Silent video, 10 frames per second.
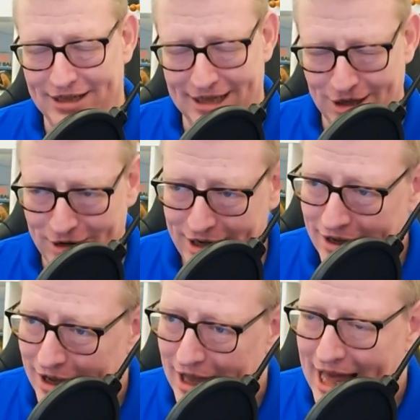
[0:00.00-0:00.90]
liquid,
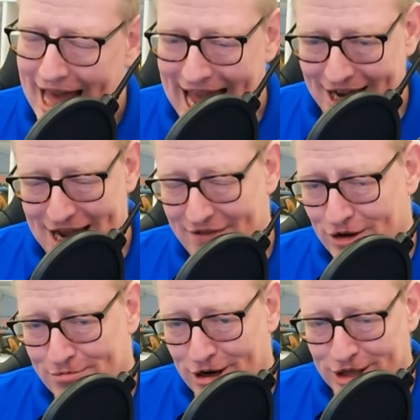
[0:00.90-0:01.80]
and you have your
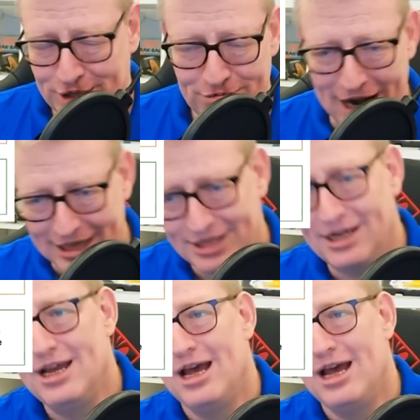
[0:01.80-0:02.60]
purchase price.